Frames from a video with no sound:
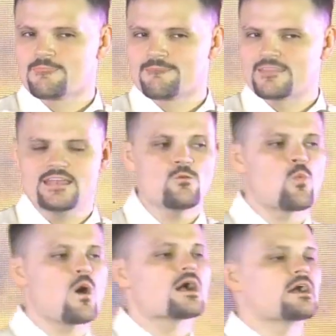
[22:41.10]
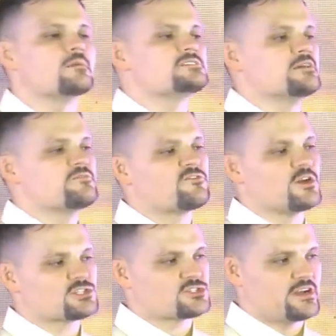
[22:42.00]
He didn't walk up to him
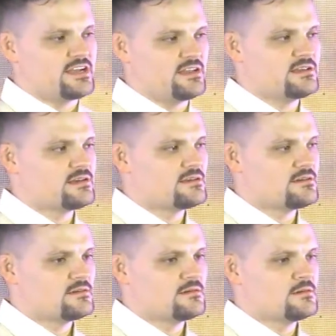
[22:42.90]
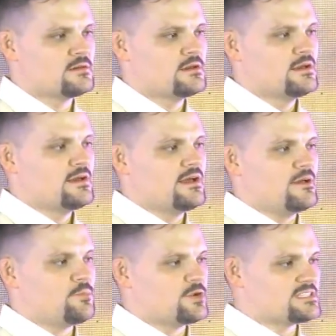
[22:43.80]
frustrated
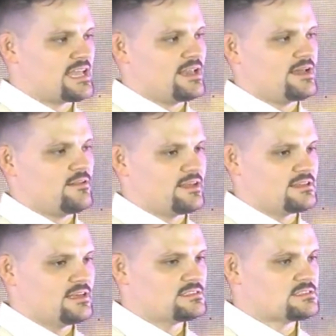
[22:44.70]
put his hand out like this.